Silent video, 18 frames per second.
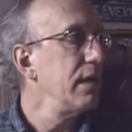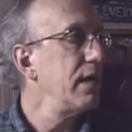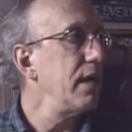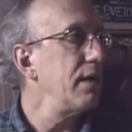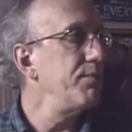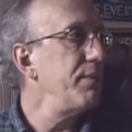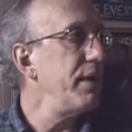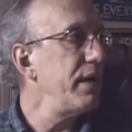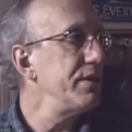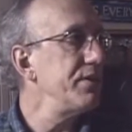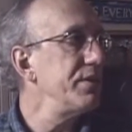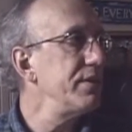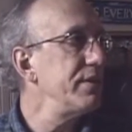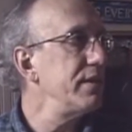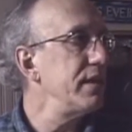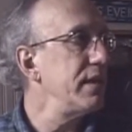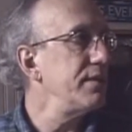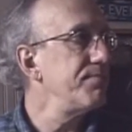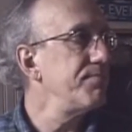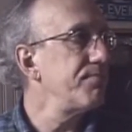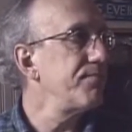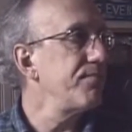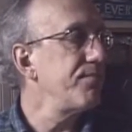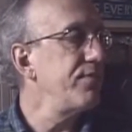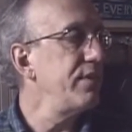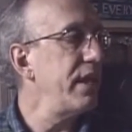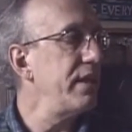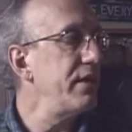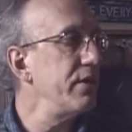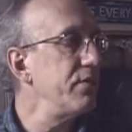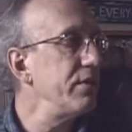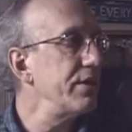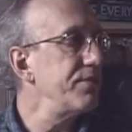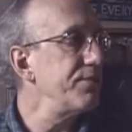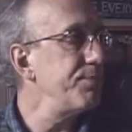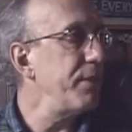I imagine that NATO
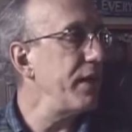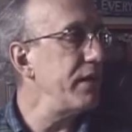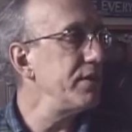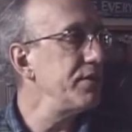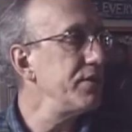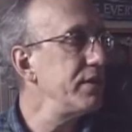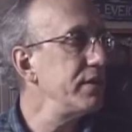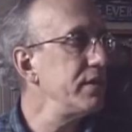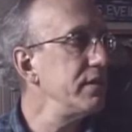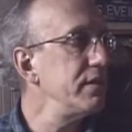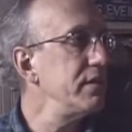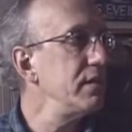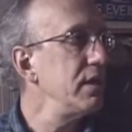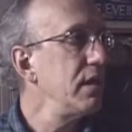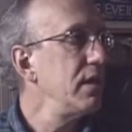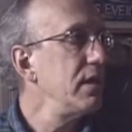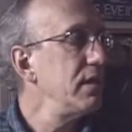expansion,